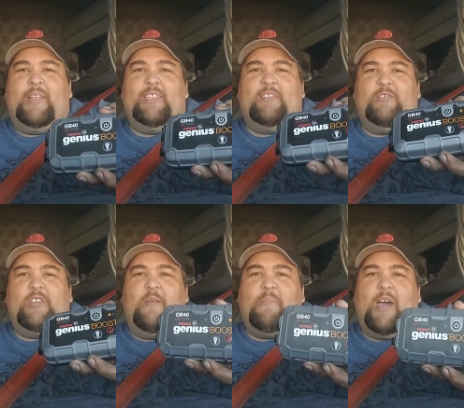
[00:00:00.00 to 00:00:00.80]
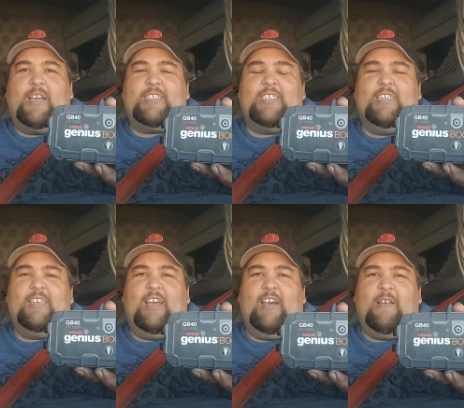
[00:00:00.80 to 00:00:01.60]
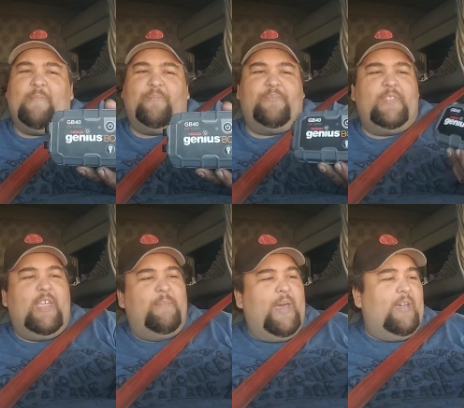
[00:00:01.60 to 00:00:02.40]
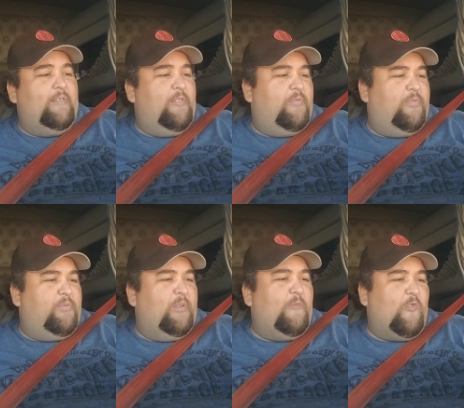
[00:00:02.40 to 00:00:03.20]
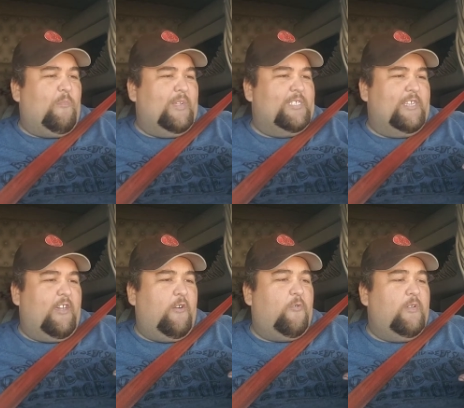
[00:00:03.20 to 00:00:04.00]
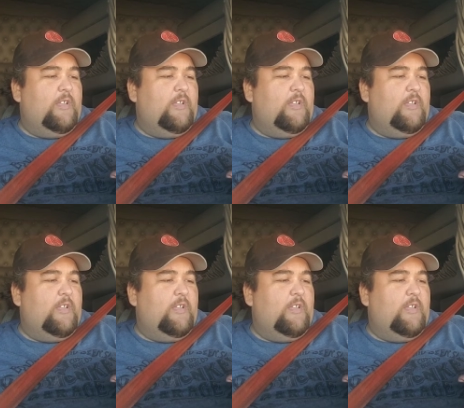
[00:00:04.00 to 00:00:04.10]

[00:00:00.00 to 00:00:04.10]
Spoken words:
this little jump box about 3 or 4 months ago,